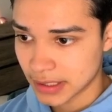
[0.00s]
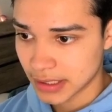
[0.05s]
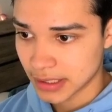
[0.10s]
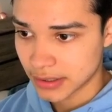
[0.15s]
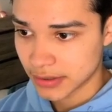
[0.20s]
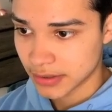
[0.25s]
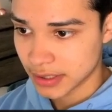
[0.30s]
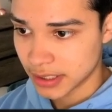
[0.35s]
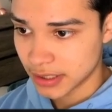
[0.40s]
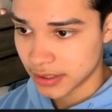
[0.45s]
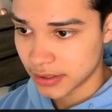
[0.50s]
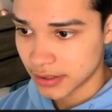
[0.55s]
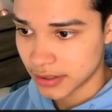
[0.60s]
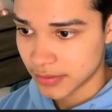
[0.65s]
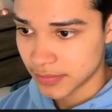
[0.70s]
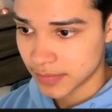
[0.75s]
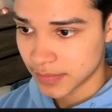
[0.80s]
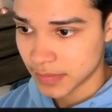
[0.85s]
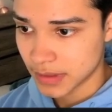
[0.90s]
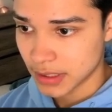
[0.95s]
now here
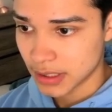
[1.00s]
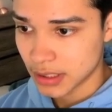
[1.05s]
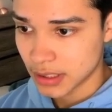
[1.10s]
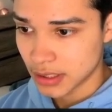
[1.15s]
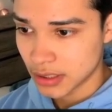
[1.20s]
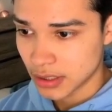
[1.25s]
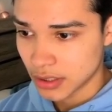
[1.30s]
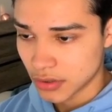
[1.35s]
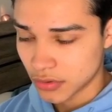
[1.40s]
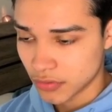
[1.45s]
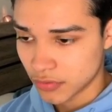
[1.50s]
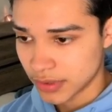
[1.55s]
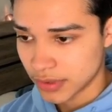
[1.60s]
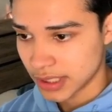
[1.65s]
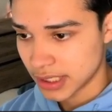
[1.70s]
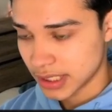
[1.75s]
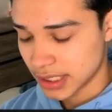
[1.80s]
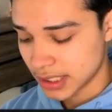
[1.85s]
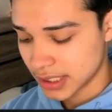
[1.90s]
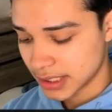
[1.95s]
we
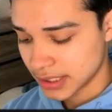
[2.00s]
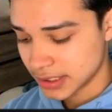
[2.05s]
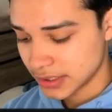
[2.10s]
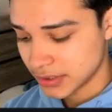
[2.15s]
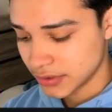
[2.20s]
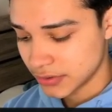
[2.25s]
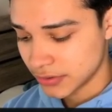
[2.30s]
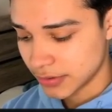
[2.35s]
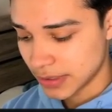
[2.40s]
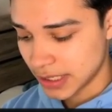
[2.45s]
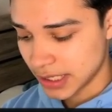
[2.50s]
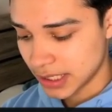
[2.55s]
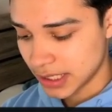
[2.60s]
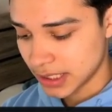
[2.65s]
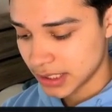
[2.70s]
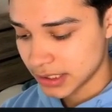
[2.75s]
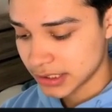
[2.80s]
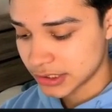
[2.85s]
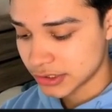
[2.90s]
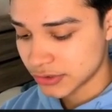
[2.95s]
can do
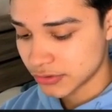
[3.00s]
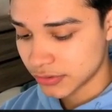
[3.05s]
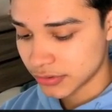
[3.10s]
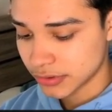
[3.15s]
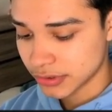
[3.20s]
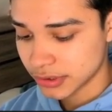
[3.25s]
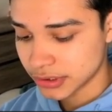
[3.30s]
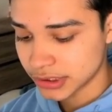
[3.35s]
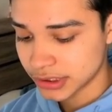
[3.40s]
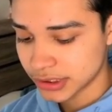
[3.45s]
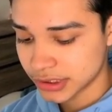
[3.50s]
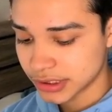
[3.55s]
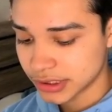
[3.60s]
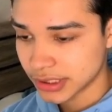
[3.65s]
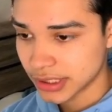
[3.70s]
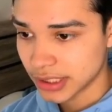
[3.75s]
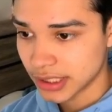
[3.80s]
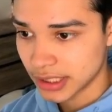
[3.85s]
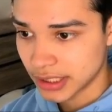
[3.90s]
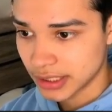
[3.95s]
a source,
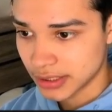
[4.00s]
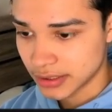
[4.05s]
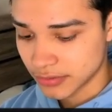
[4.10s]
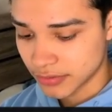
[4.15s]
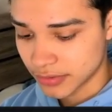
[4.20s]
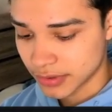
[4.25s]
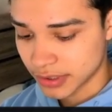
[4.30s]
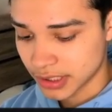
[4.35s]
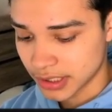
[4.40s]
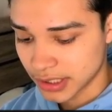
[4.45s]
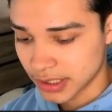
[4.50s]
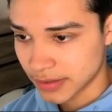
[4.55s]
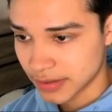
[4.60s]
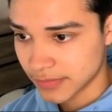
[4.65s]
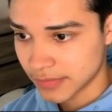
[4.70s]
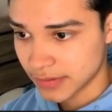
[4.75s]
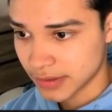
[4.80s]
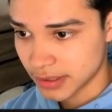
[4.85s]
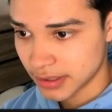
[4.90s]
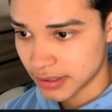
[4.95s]
and we're gonna give,
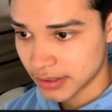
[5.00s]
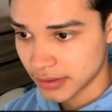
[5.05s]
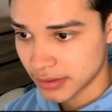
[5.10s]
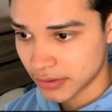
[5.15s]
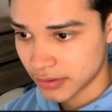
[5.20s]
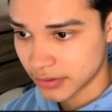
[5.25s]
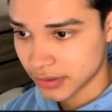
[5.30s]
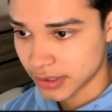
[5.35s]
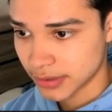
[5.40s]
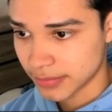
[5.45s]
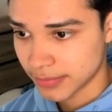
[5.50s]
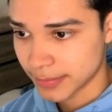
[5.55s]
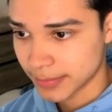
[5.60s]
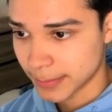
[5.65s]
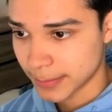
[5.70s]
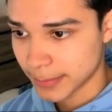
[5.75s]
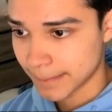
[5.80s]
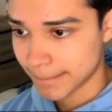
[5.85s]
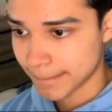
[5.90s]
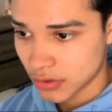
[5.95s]
hold up,
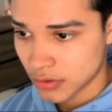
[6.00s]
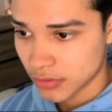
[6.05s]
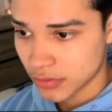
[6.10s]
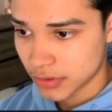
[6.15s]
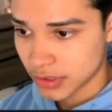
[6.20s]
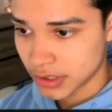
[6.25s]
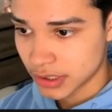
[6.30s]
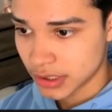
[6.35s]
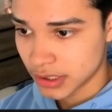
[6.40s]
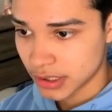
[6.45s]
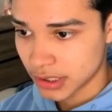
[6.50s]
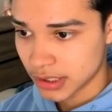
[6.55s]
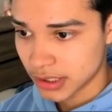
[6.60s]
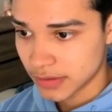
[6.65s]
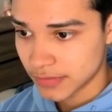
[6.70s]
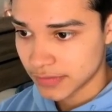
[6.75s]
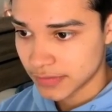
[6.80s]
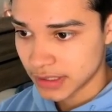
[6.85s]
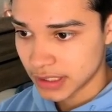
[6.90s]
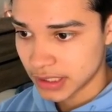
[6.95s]
we're gonna
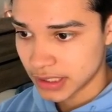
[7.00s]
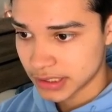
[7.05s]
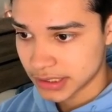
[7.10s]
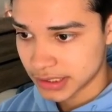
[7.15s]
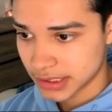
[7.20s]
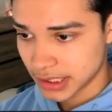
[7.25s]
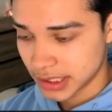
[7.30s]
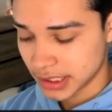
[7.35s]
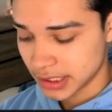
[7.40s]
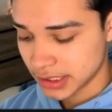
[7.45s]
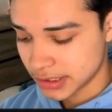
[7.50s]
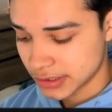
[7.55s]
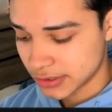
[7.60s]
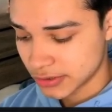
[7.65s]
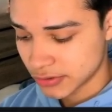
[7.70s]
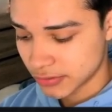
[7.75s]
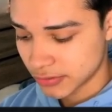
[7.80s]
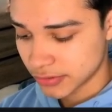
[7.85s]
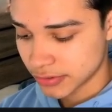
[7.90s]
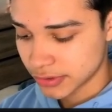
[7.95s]
give these a
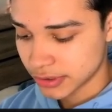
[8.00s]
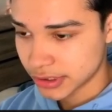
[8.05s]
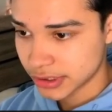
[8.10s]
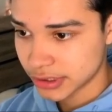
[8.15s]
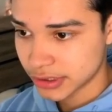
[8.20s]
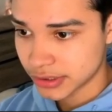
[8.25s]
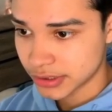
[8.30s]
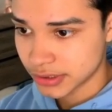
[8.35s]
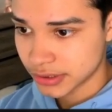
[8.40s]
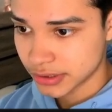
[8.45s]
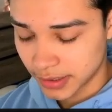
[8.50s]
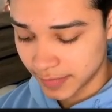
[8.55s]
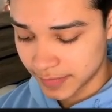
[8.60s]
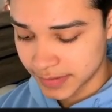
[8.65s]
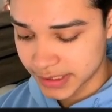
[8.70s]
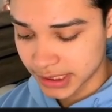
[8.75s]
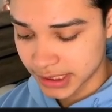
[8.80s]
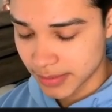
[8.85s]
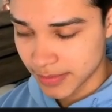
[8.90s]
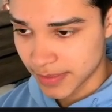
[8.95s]
source of
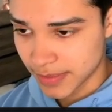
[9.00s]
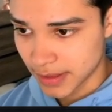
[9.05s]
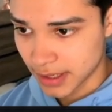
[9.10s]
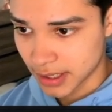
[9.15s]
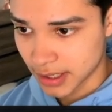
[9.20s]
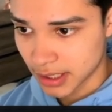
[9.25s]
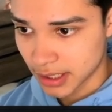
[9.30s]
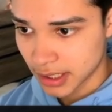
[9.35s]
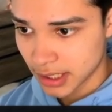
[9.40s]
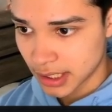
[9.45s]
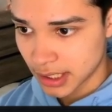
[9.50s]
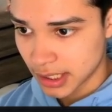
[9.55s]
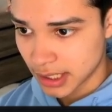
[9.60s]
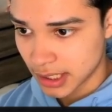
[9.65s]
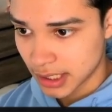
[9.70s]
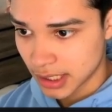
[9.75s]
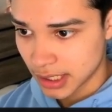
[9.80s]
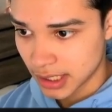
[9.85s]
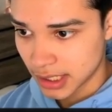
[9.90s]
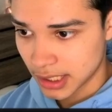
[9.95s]
something,
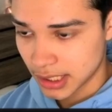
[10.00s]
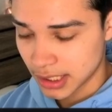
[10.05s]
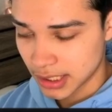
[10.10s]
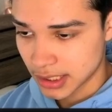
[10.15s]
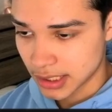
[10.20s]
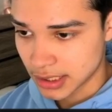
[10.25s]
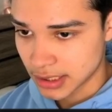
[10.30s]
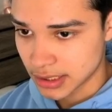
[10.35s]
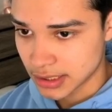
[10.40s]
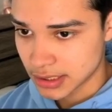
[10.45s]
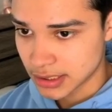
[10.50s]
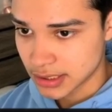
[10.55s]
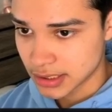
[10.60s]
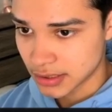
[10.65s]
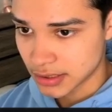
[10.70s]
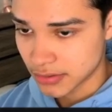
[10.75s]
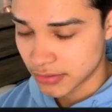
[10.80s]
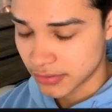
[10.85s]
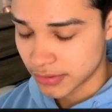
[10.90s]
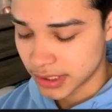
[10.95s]
and
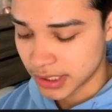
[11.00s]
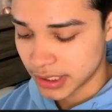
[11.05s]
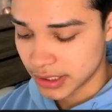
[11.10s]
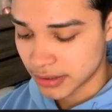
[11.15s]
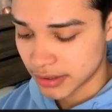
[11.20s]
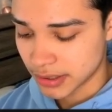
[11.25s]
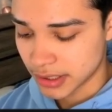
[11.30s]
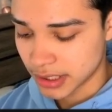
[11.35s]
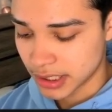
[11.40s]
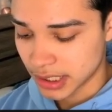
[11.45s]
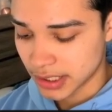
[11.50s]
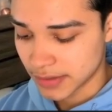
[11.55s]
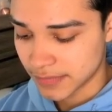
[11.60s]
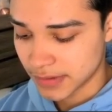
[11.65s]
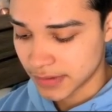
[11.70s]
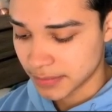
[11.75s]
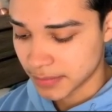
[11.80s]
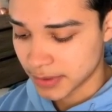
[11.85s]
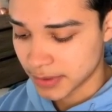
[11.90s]
we are gonna give them